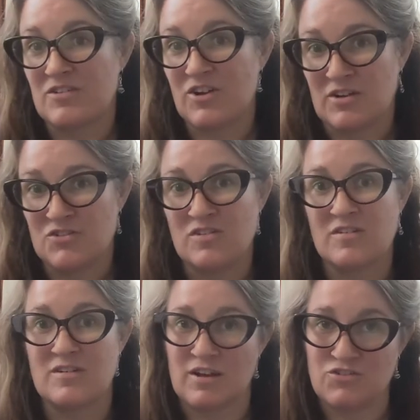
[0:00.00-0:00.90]
challenges
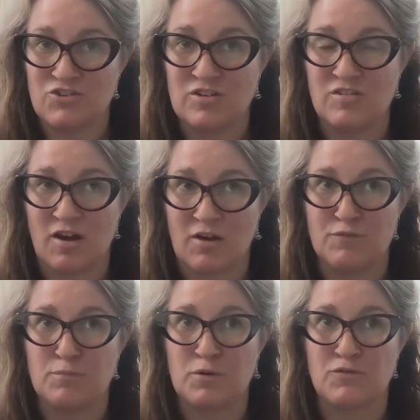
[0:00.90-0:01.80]
and tensions
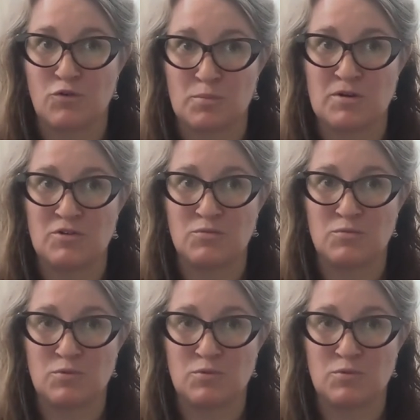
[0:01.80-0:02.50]
of performing